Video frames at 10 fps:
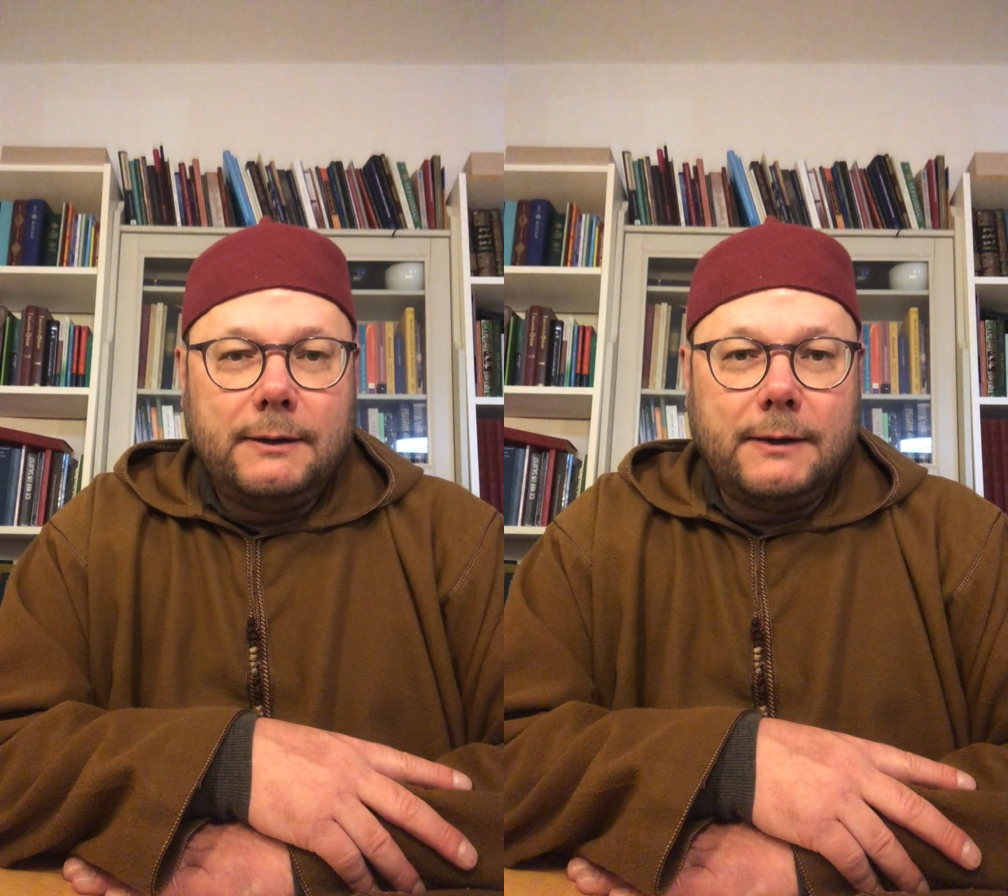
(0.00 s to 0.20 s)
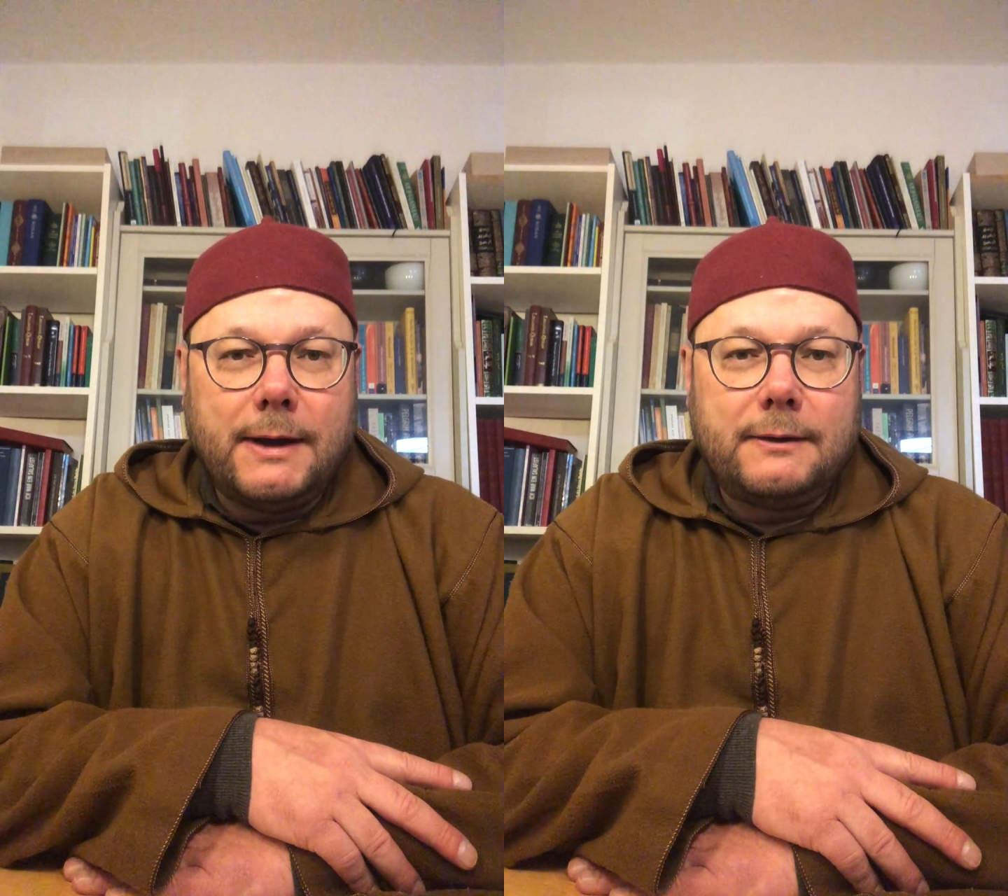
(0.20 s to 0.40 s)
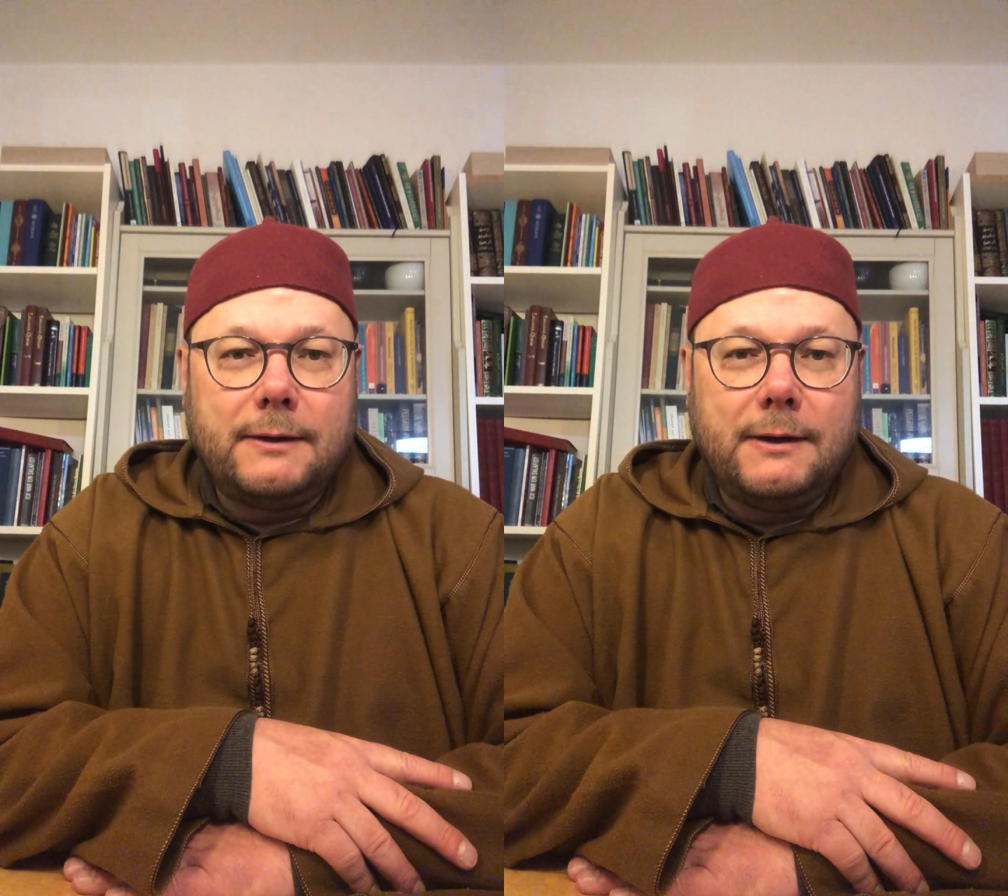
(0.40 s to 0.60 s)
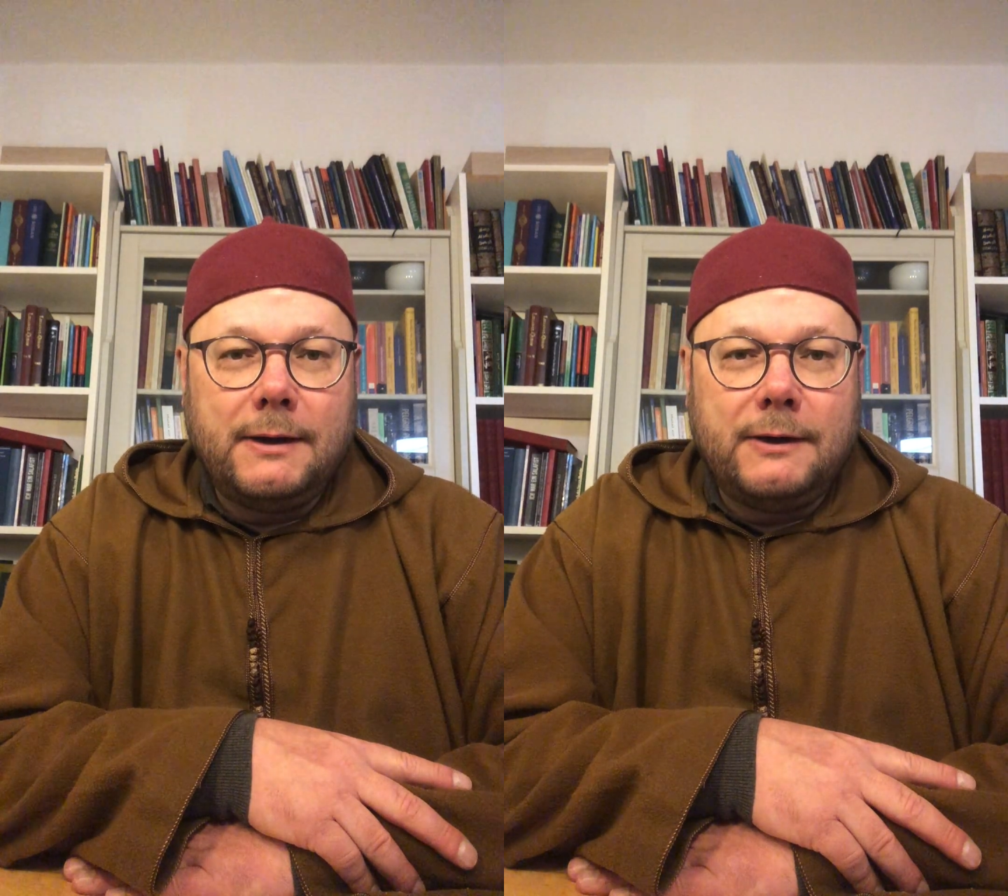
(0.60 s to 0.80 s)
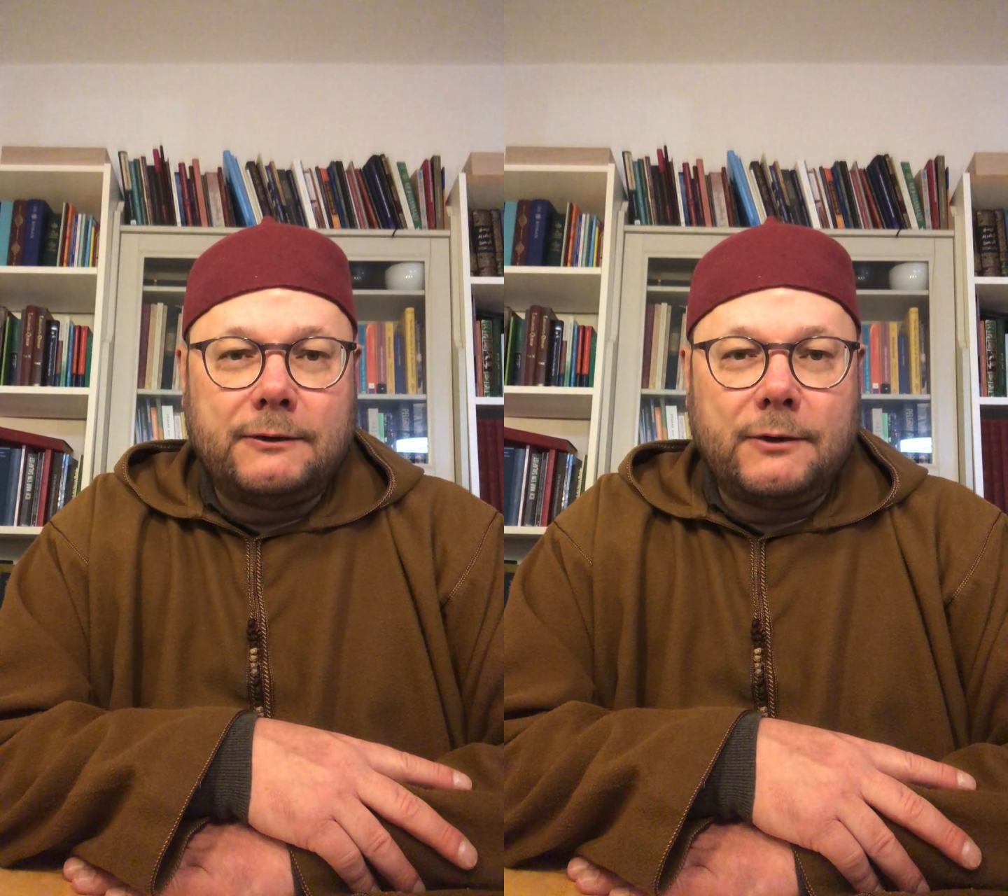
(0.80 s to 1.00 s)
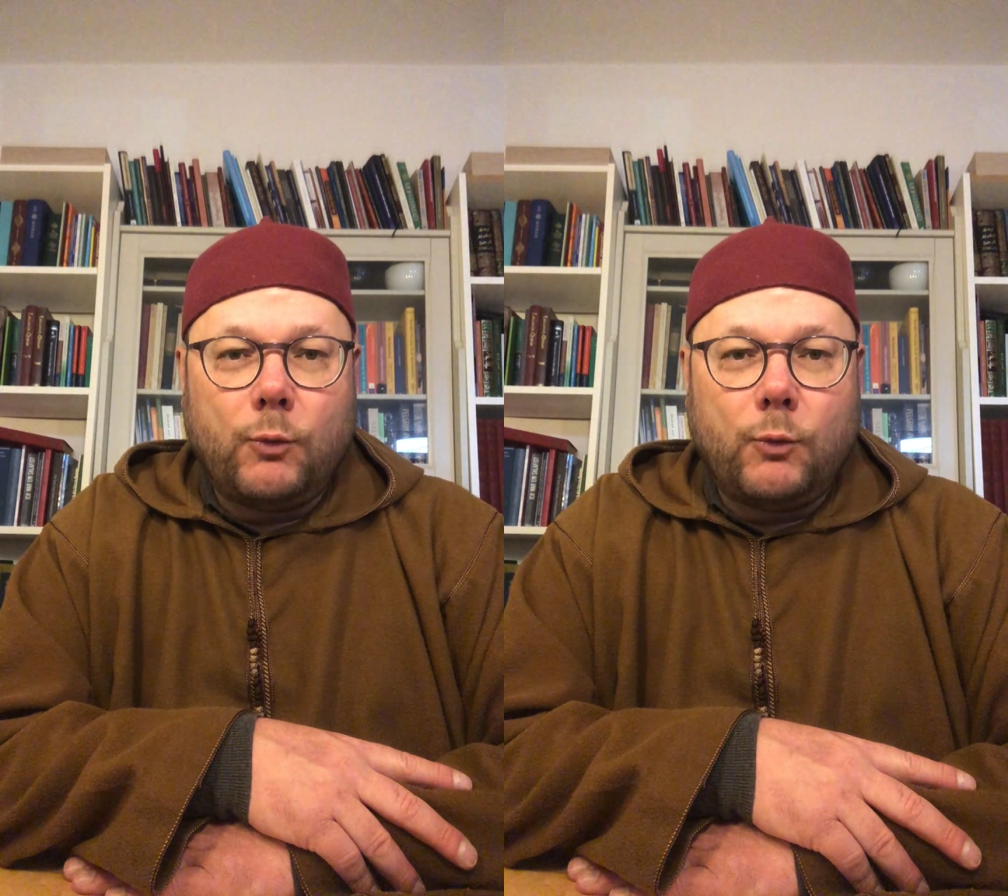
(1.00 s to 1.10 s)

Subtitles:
that it is a